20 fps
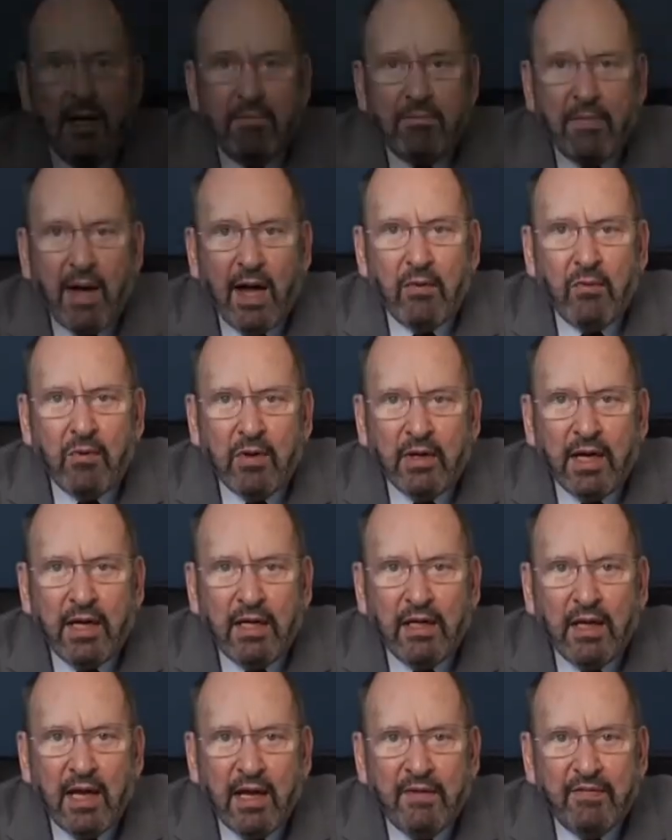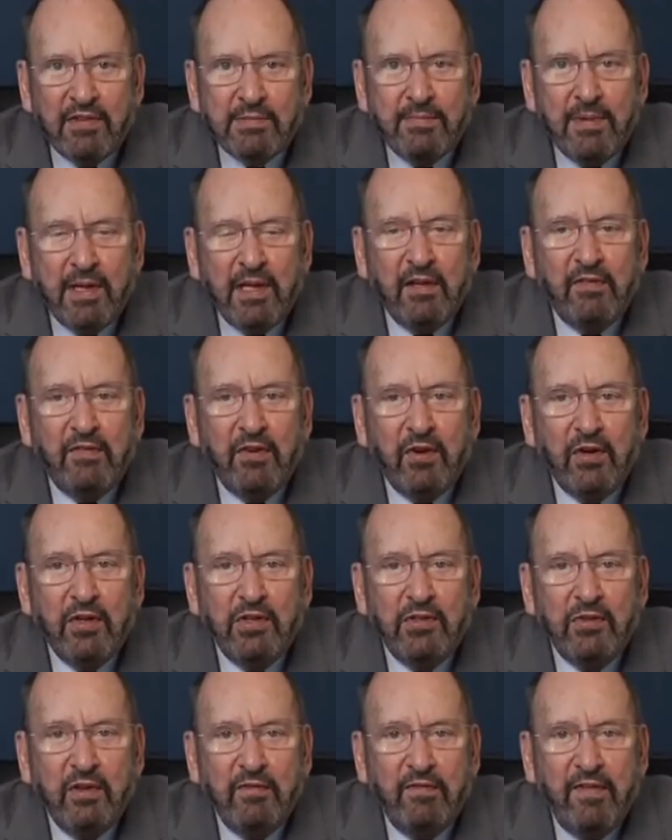My working life has been
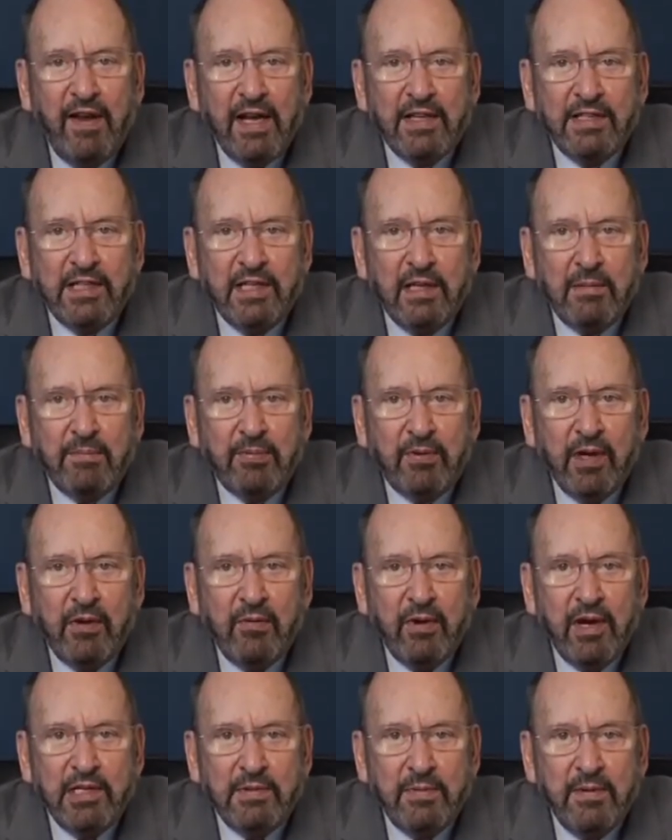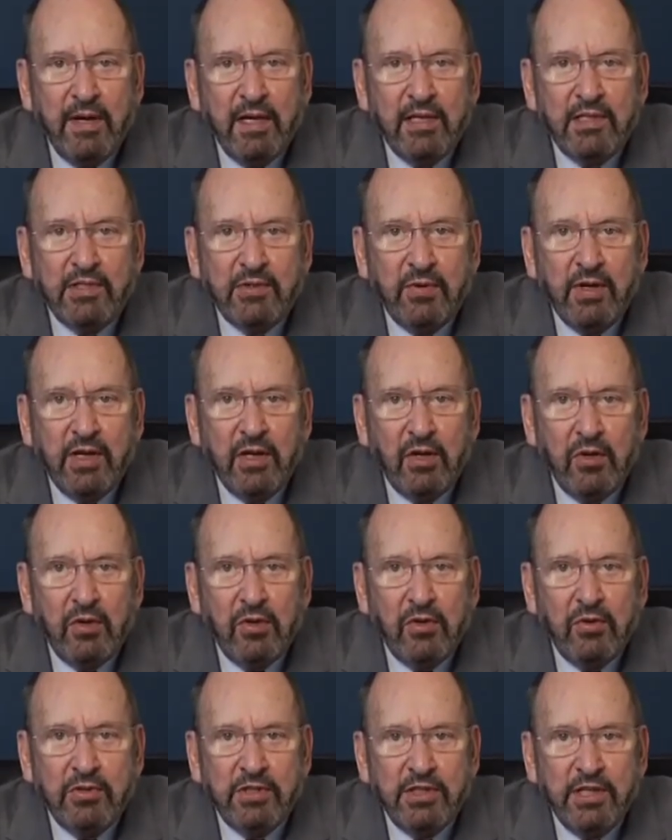devoted to advancing the pre-arrangement industry, and all
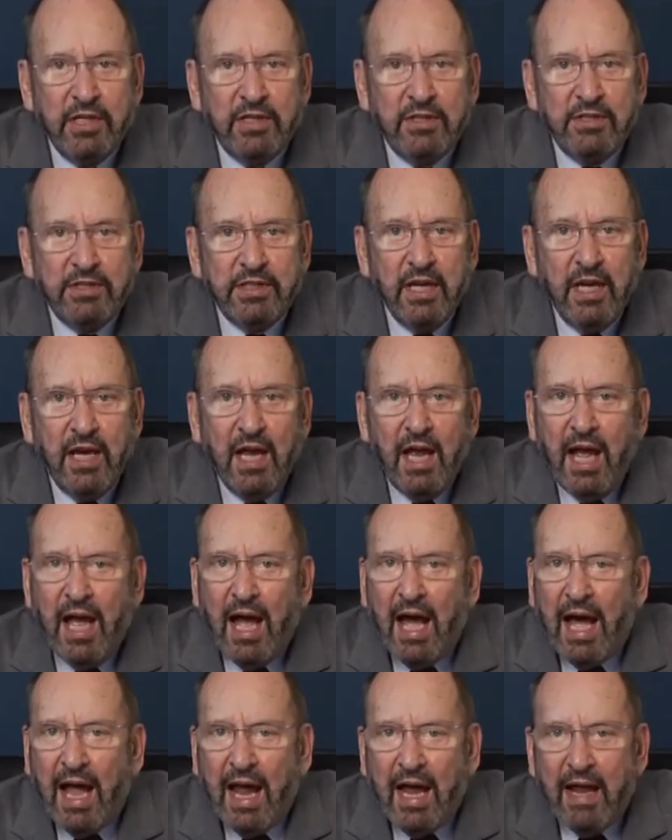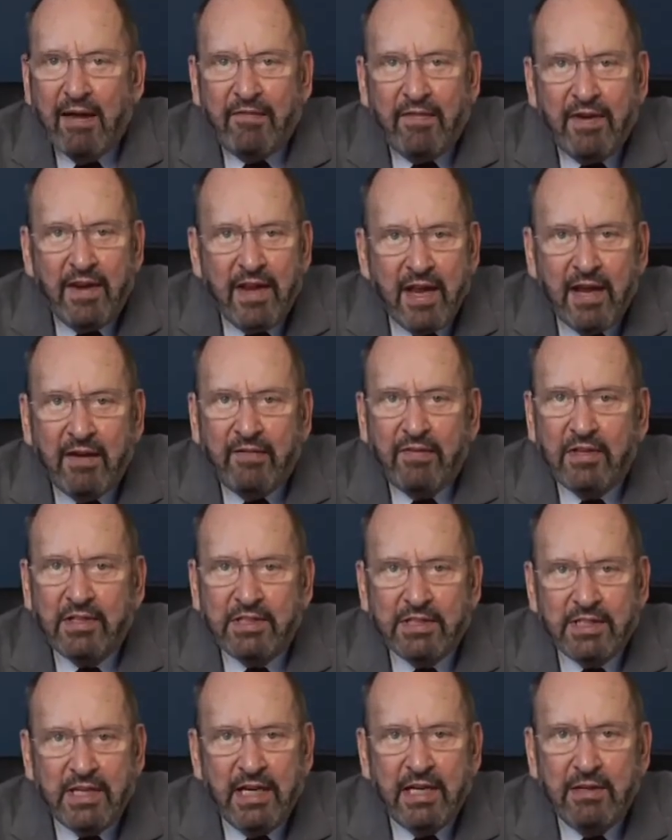those years, I have never
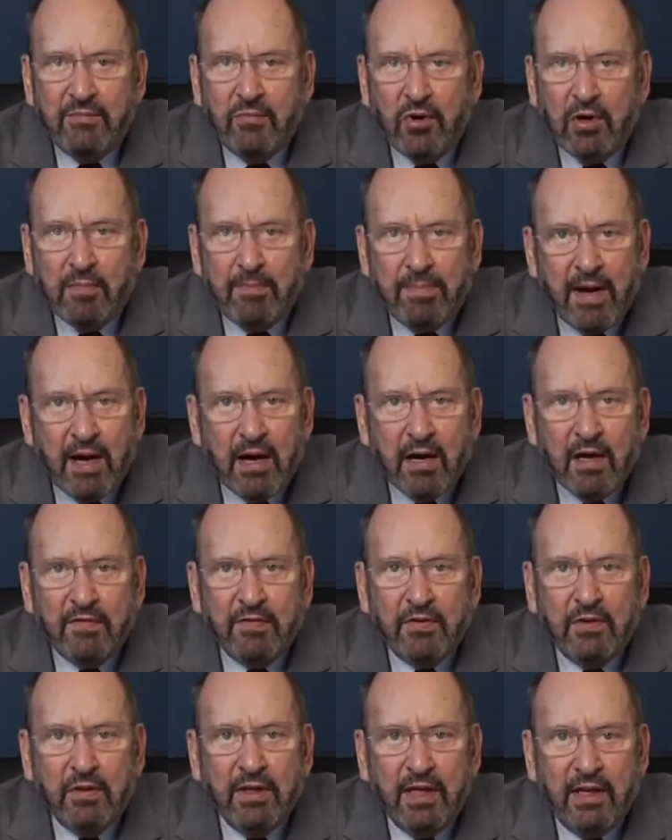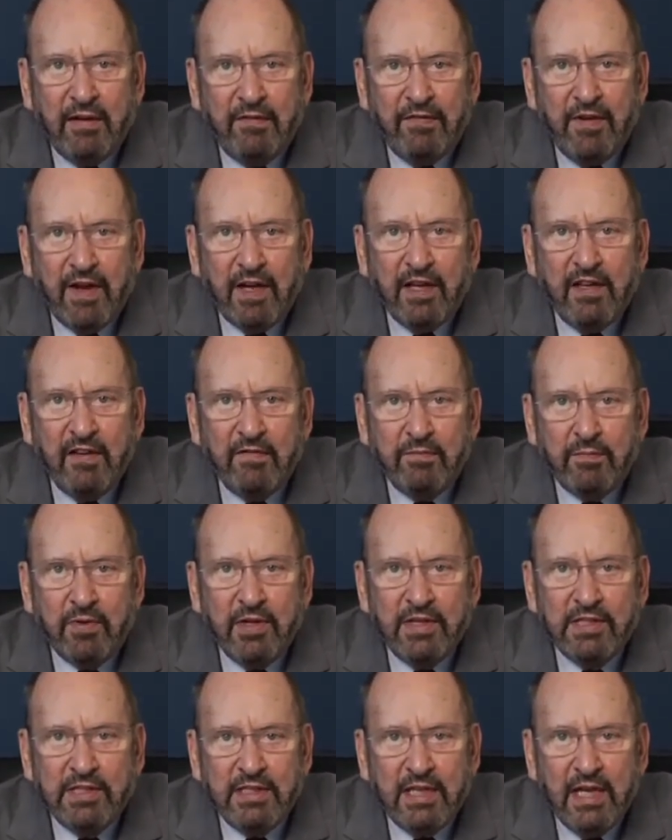seen a more powerful and effective
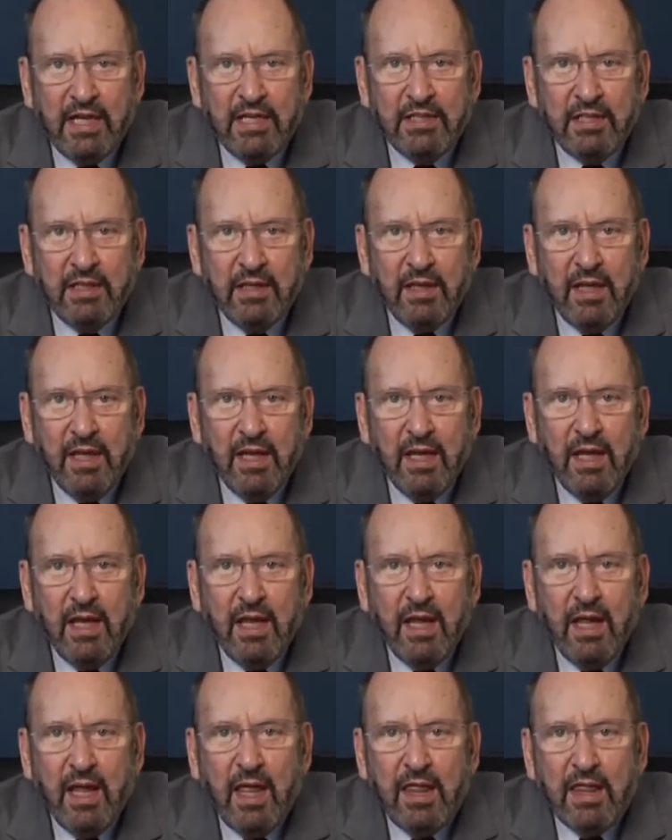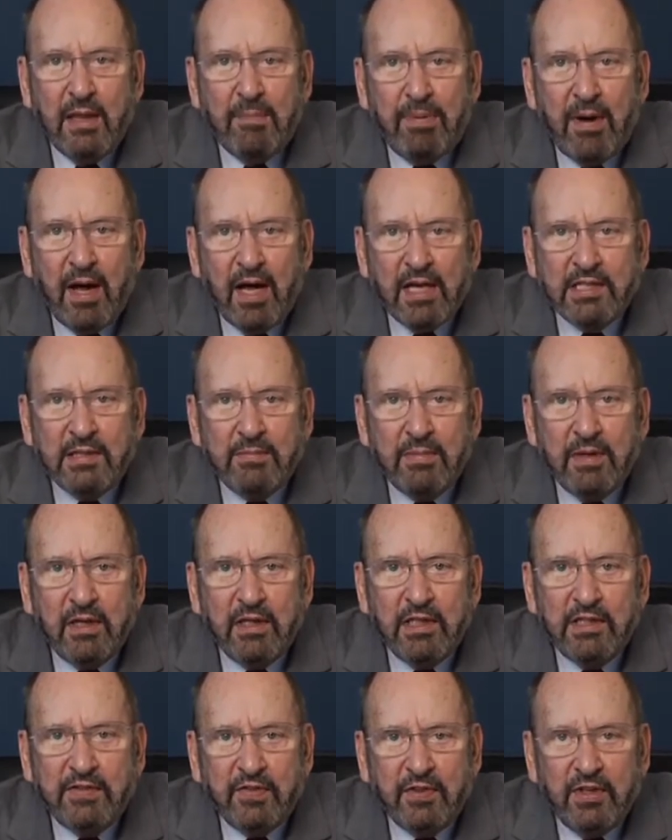presentation. The
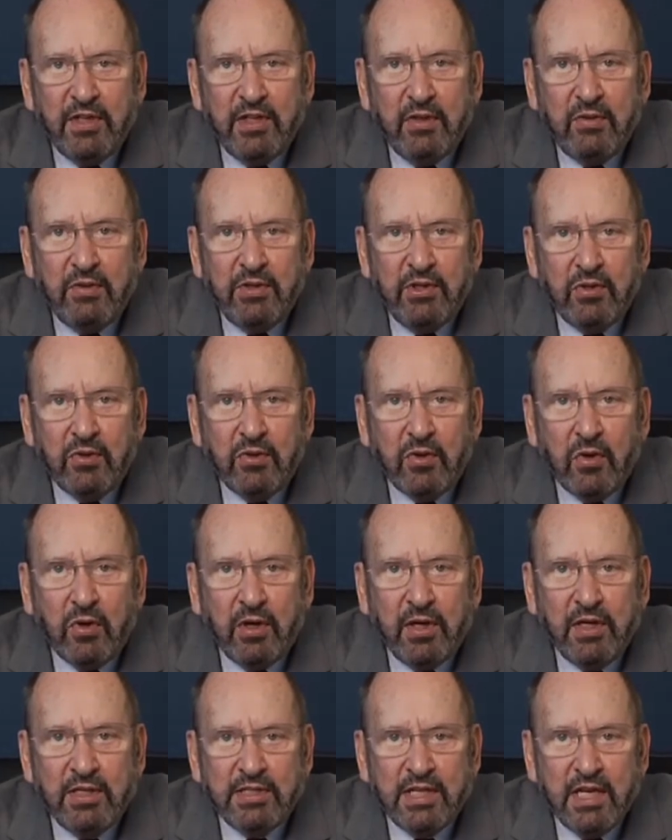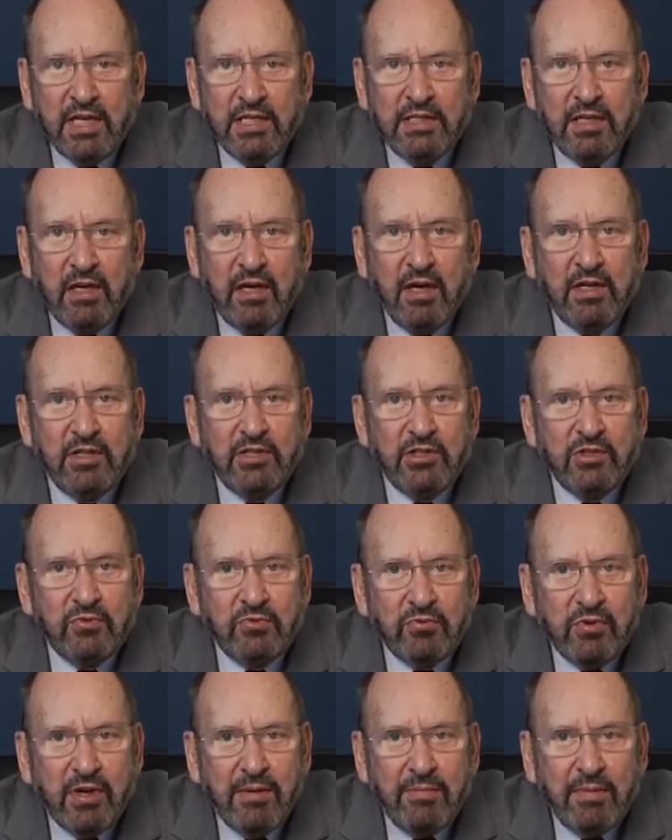possibilities for you and your organization are
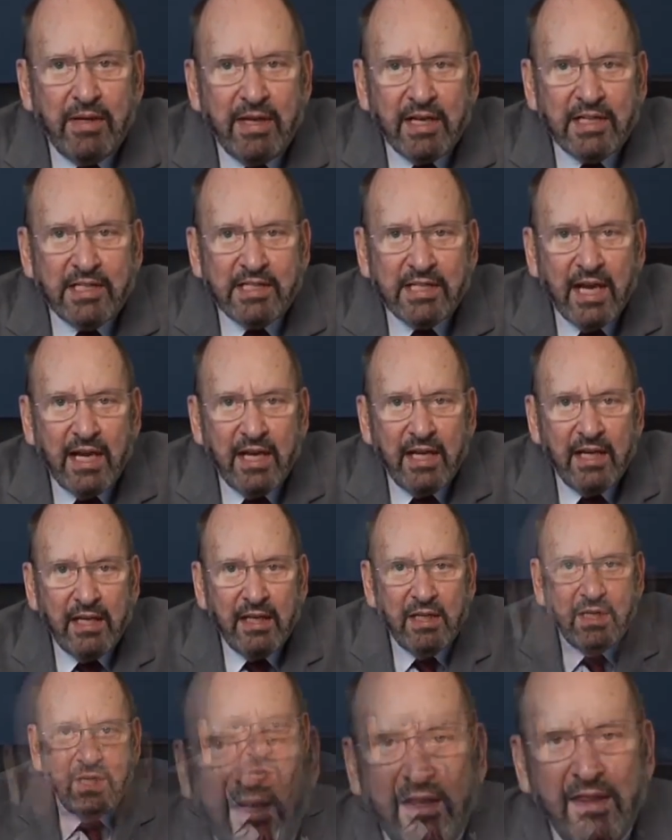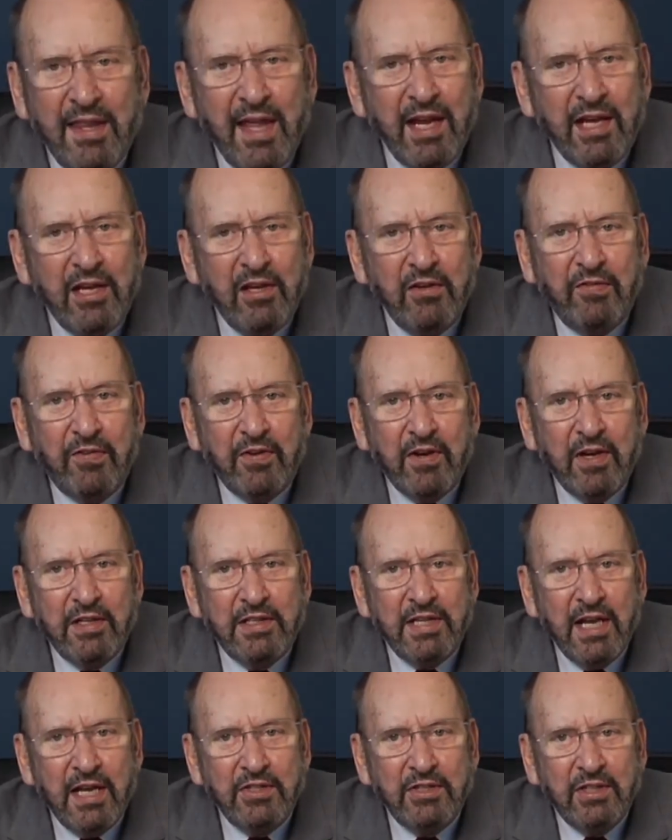extremely exciting. Thank you for your
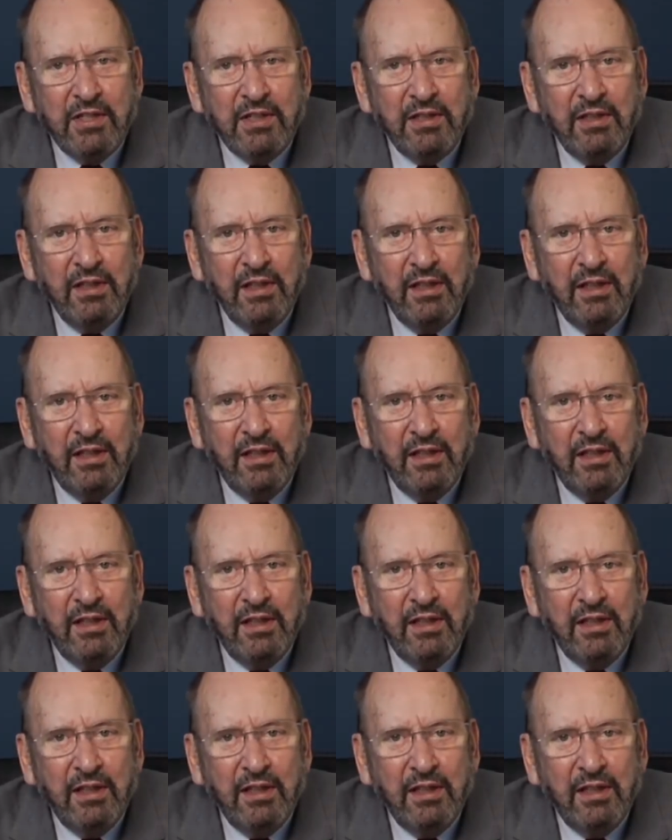attention.